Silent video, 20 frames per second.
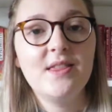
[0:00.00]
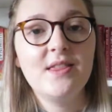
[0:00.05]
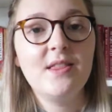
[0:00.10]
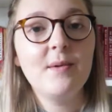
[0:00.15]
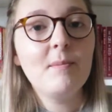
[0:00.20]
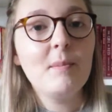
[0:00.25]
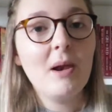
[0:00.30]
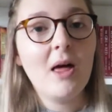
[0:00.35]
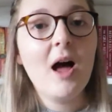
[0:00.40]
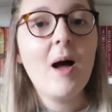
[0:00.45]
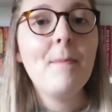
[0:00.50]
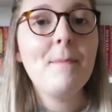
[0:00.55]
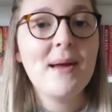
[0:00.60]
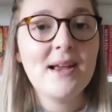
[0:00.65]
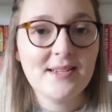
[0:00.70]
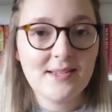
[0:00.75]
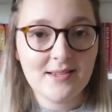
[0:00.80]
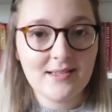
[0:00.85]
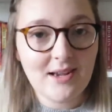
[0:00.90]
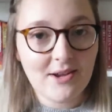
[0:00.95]
The blurb
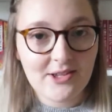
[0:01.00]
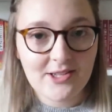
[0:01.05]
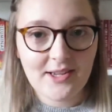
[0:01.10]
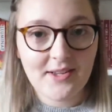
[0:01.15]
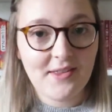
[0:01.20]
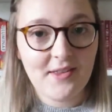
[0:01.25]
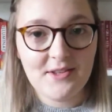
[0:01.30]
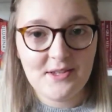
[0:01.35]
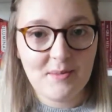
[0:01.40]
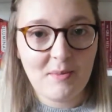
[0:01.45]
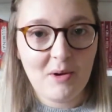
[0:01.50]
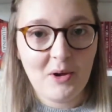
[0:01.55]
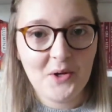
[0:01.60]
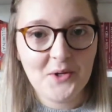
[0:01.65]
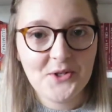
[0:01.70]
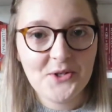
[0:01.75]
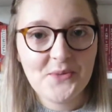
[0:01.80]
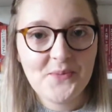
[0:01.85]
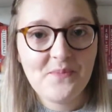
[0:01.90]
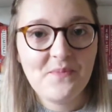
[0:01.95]
makes it sound like there's a
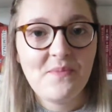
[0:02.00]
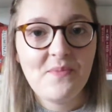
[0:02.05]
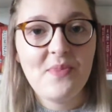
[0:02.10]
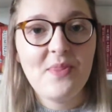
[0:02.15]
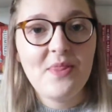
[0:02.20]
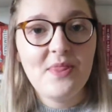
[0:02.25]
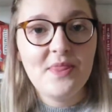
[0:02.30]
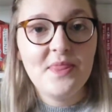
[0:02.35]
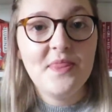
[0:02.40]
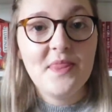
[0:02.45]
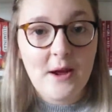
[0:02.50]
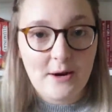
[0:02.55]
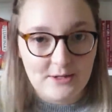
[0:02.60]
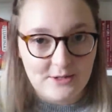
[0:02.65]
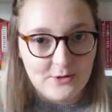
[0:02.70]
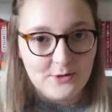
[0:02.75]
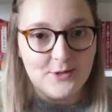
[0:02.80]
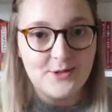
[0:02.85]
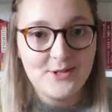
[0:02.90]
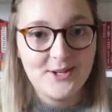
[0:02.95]
plot. There
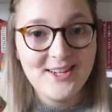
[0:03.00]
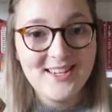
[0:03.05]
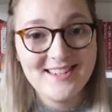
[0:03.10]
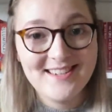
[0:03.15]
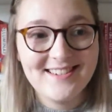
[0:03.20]
is not.